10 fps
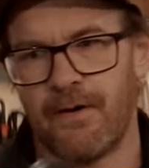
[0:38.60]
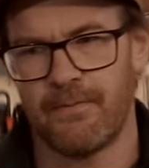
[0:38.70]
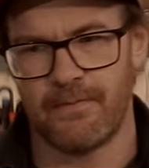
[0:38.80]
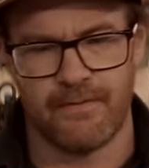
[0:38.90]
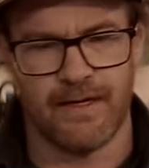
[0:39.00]

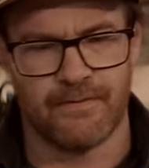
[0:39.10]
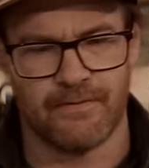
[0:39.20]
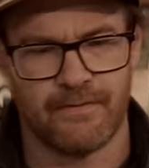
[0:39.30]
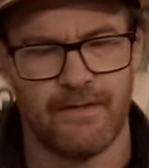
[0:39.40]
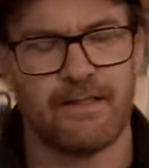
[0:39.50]
fiber
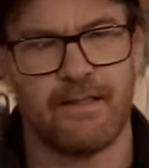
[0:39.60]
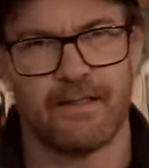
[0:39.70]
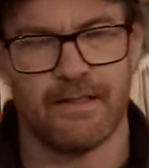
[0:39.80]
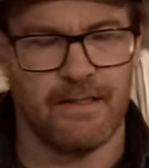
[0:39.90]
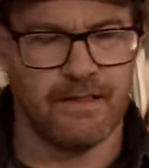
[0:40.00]
valve, this
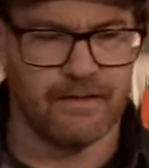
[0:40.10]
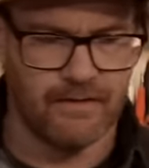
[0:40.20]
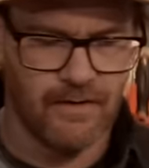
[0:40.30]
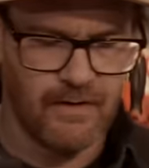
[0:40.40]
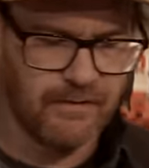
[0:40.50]
is needed,
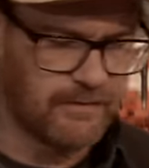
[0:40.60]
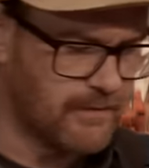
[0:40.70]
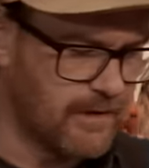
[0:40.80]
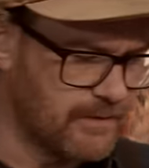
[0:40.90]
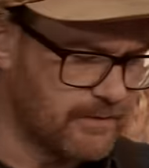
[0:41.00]
the hard
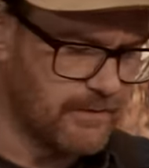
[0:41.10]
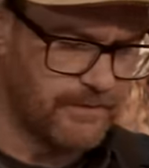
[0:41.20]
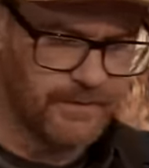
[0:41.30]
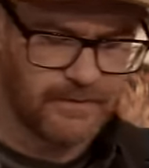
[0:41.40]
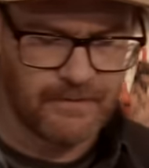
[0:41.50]
sliding
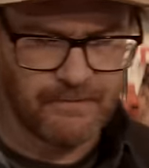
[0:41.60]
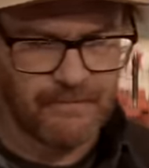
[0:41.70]
surface.